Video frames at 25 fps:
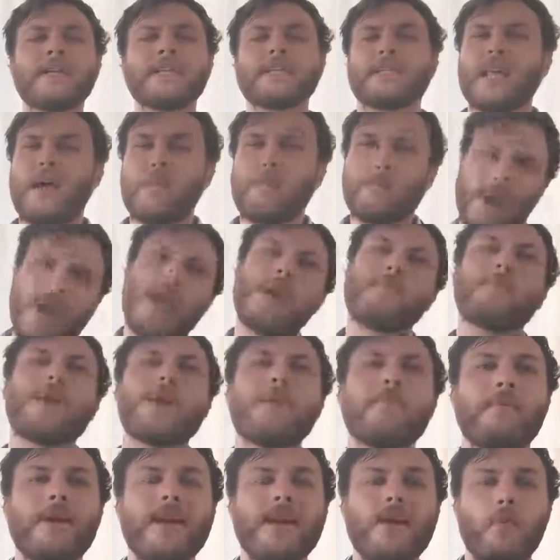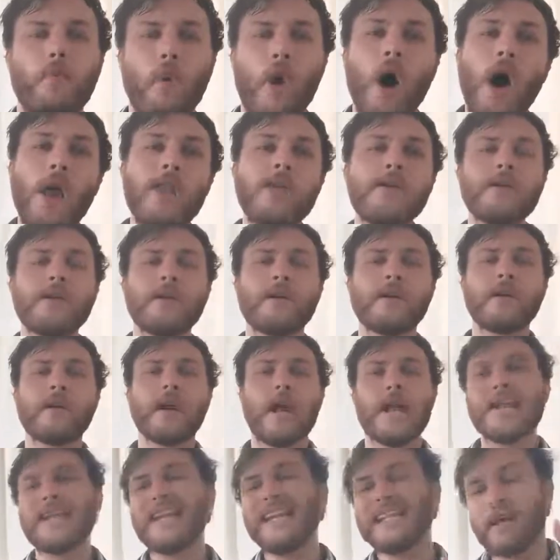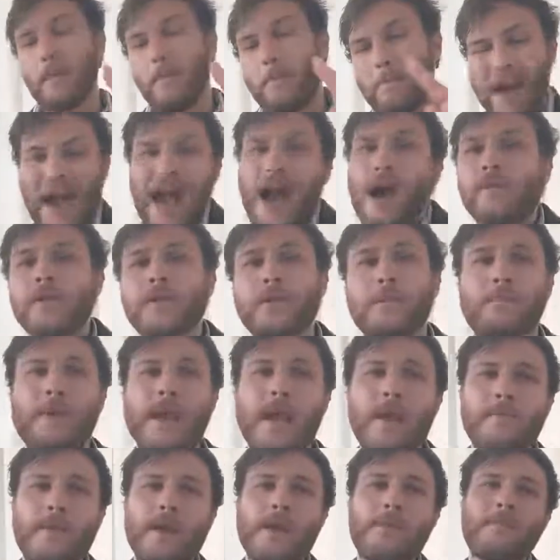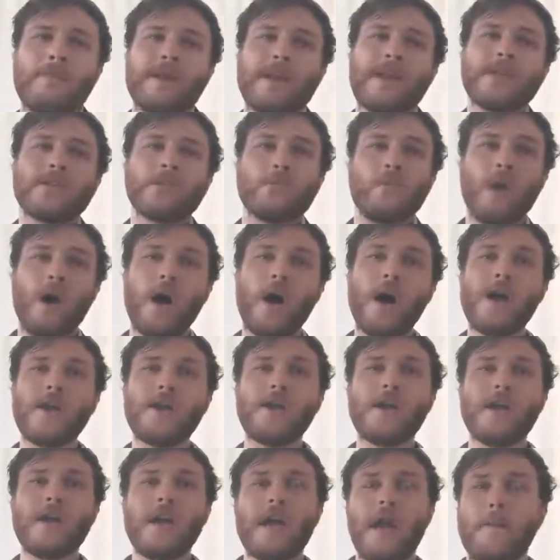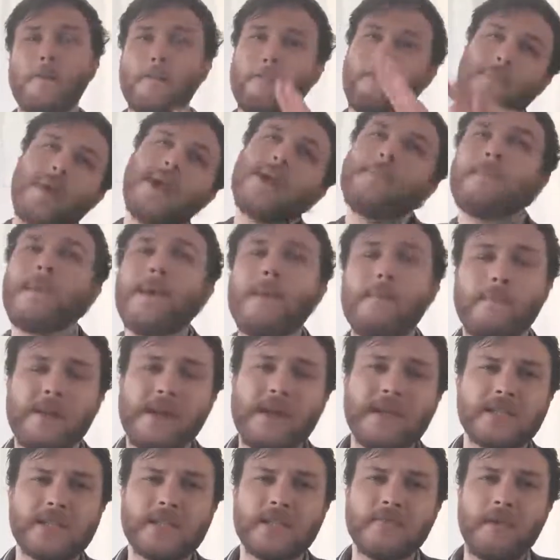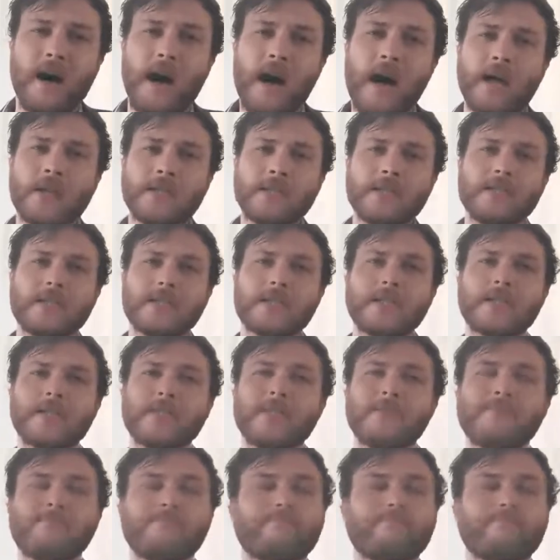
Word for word: is that PPP one. And you need to bow to PPP's word and PPP's demands.